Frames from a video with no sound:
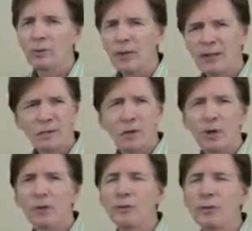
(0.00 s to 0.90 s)
faster
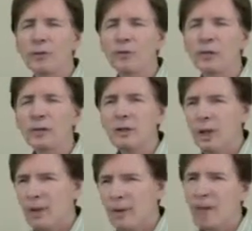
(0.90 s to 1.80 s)

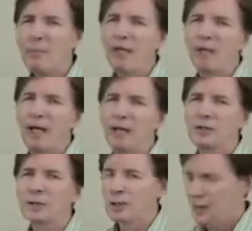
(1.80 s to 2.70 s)
autofocusing, a pop-up
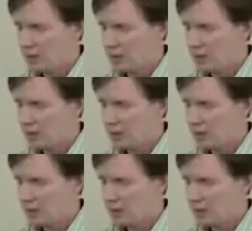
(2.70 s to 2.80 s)
flash,